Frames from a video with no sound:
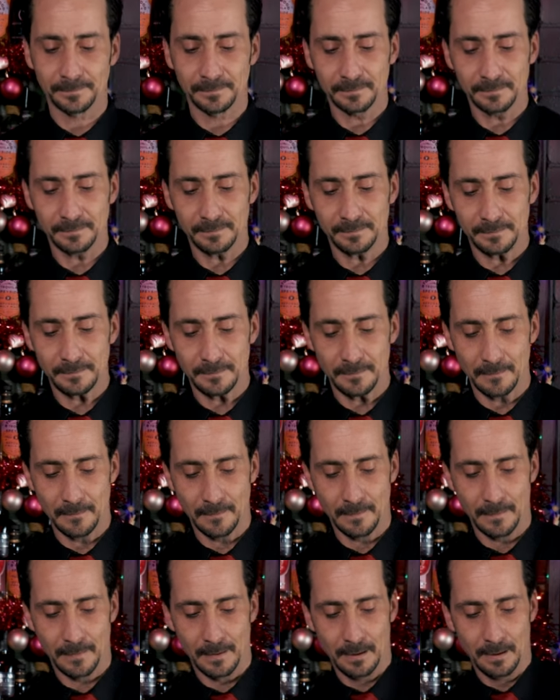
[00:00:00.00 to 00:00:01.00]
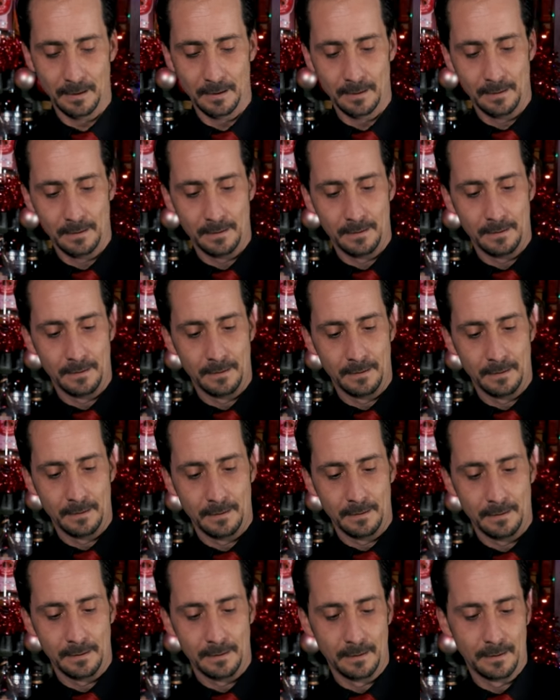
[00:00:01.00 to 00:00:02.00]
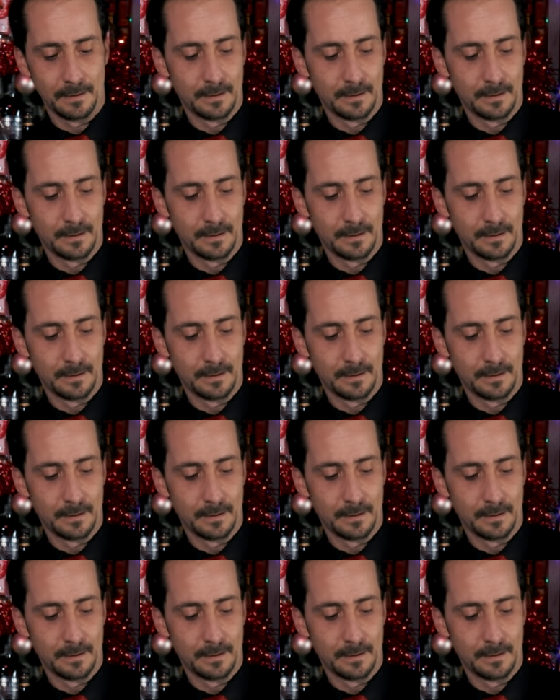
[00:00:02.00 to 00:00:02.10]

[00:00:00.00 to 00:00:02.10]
Nothing is said.